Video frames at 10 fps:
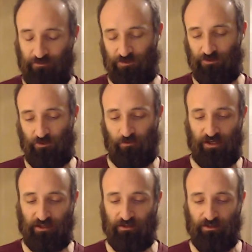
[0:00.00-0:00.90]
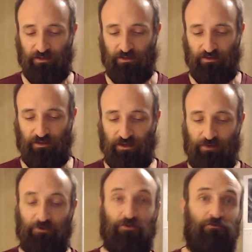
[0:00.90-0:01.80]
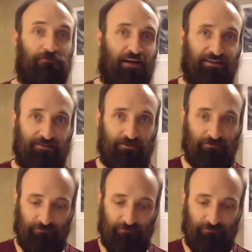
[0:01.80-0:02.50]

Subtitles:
so you might think, I'm going to go faster.